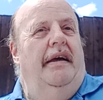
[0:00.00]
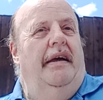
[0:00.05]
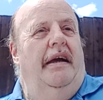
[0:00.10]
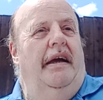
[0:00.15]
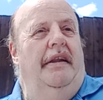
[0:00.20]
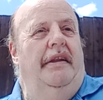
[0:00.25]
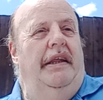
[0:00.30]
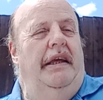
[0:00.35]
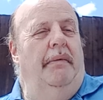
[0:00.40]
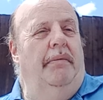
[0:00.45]

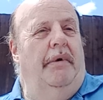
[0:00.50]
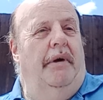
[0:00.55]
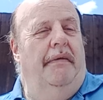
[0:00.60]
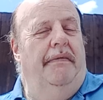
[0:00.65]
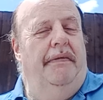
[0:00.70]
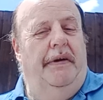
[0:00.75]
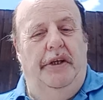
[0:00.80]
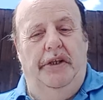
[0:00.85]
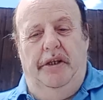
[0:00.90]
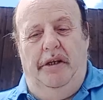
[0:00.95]
And they were
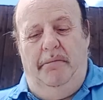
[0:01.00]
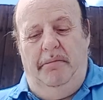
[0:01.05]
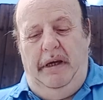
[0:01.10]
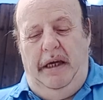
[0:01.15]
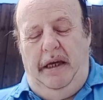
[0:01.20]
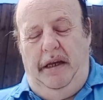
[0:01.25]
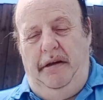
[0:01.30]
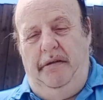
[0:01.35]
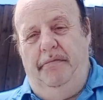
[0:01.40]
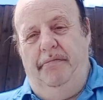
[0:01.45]

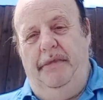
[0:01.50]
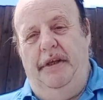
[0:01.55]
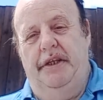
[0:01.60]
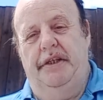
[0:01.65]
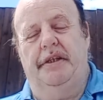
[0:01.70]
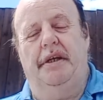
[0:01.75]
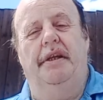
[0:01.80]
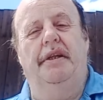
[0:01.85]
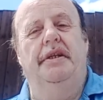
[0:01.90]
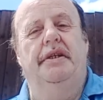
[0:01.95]
fishermen, the
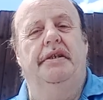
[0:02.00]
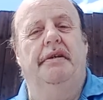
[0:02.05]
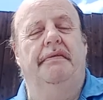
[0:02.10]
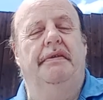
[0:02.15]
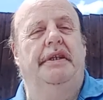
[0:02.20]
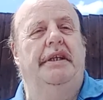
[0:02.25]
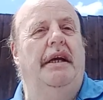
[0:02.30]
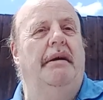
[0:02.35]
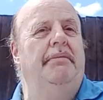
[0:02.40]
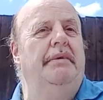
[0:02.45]
sons of
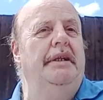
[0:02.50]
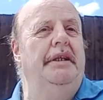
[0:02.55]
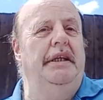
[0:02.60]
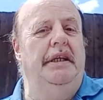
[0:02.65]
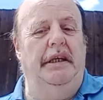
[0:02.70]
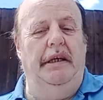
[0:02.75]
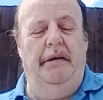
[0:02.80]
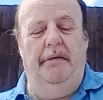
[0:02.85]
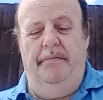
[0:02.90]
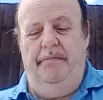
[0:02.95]
Zebedee.